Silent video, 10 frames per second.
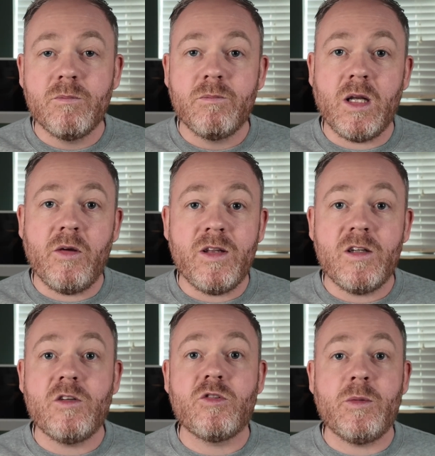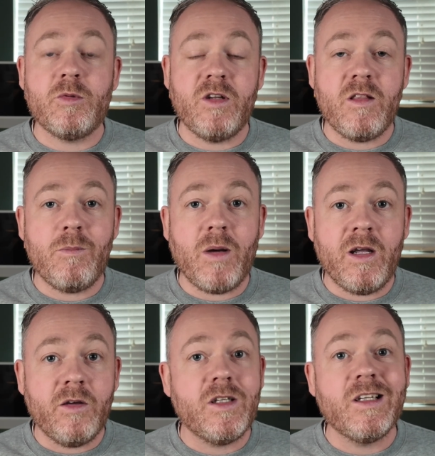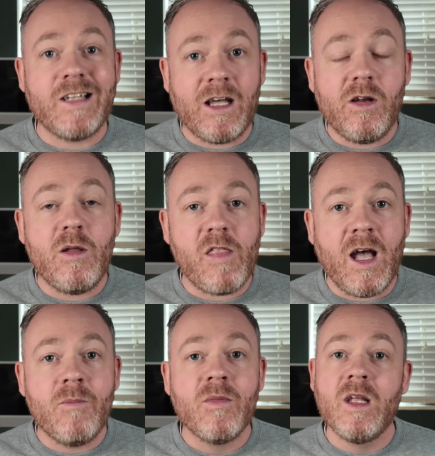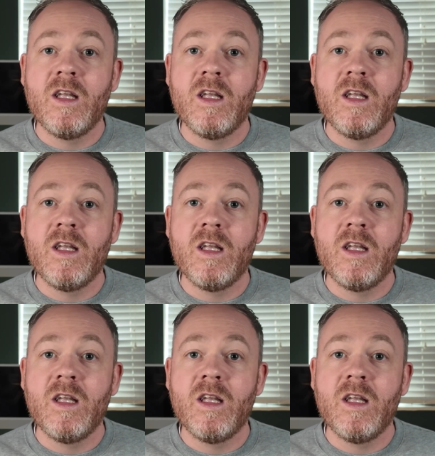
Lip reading: below in the description, in the bio. You can download that.